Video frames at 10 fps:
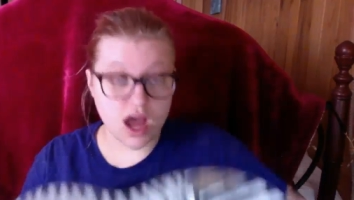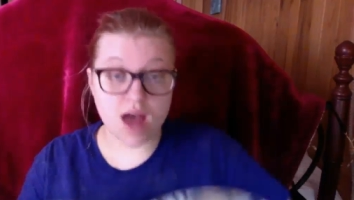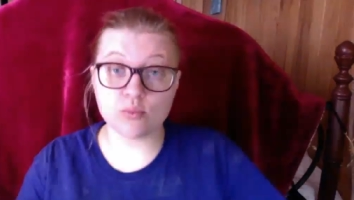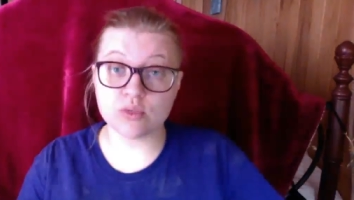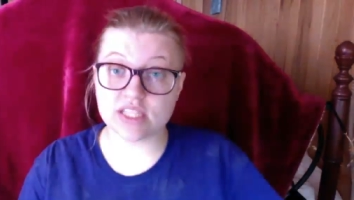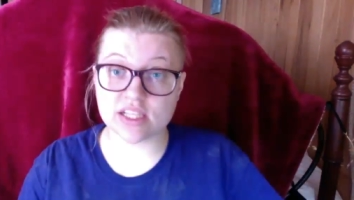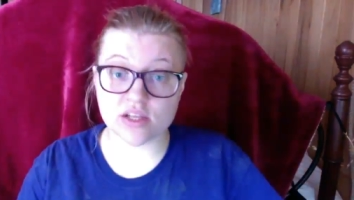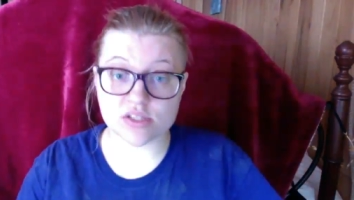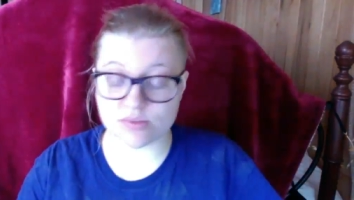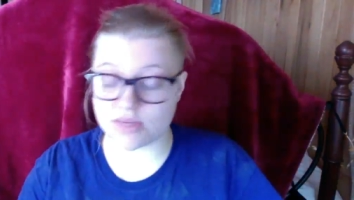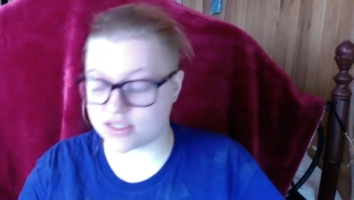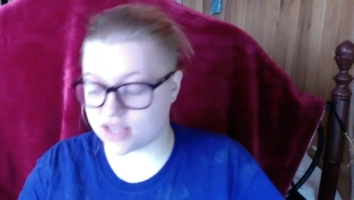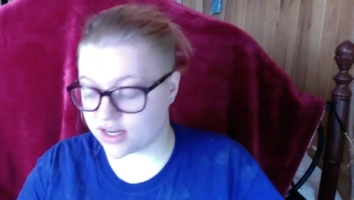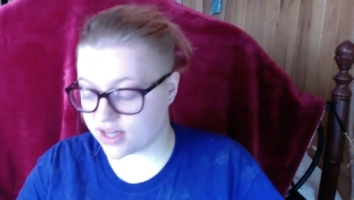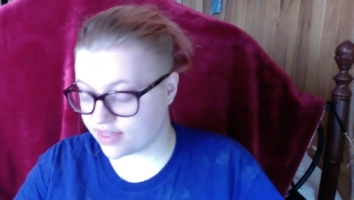I'm really close to being
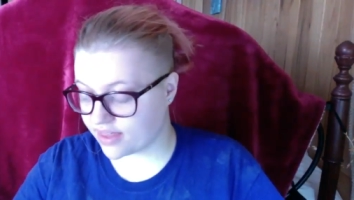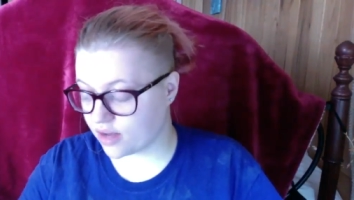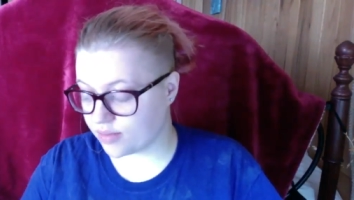done, and then I'll